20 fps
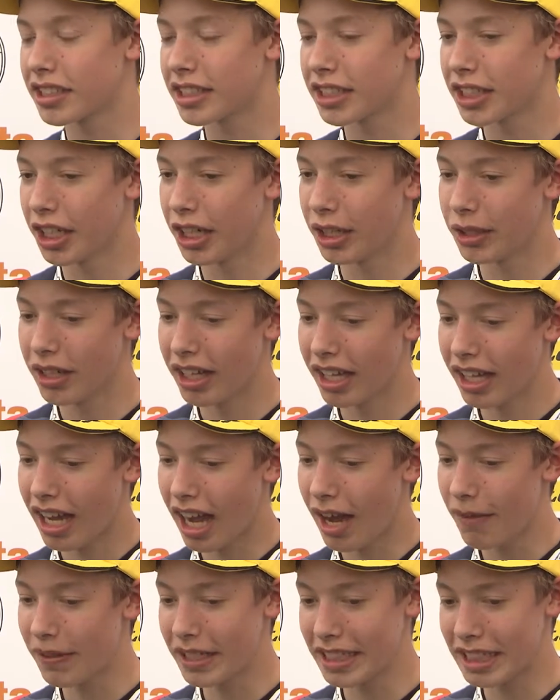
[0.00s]
So
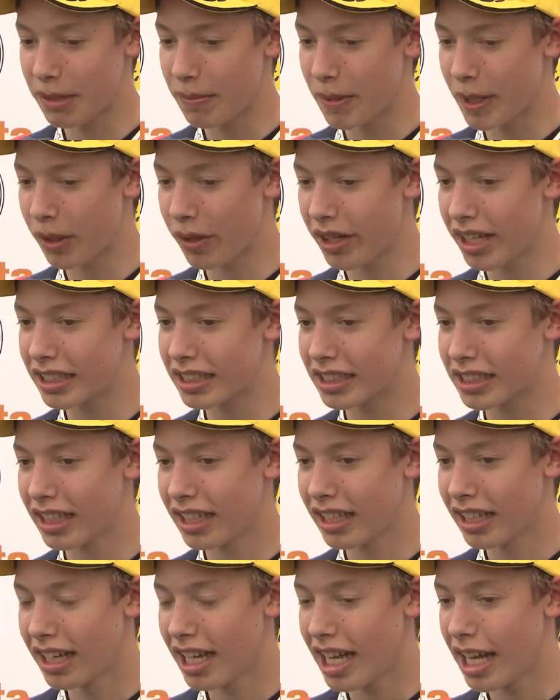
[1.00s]
I think, to be honest,
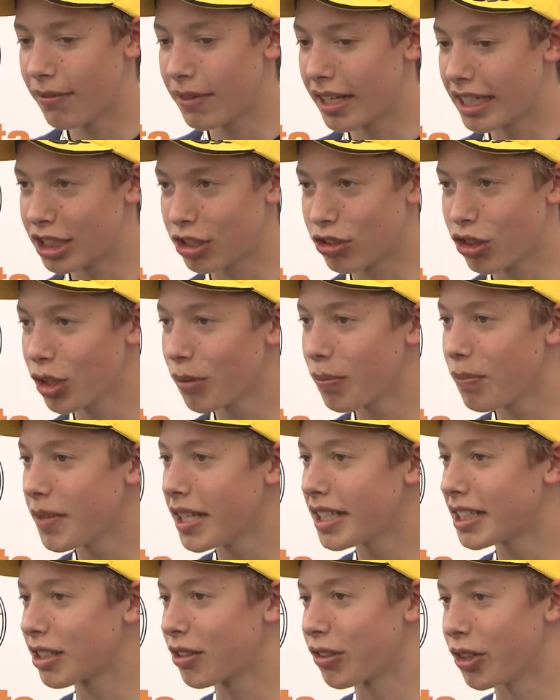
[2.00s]
if there's a group,
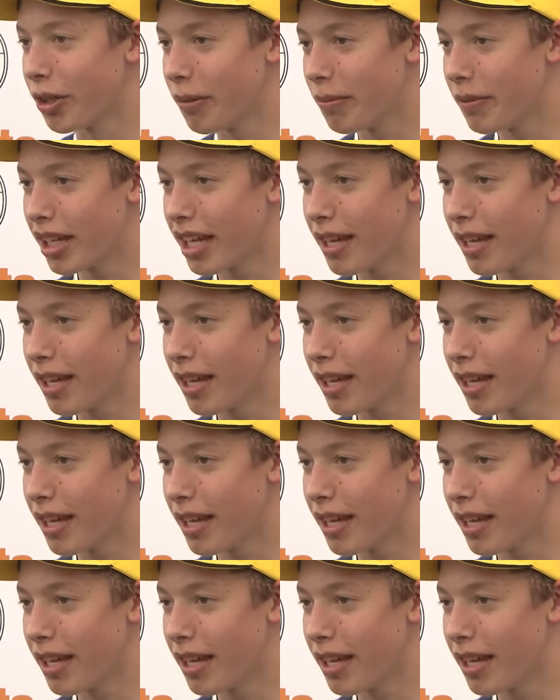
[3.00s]
there's a group.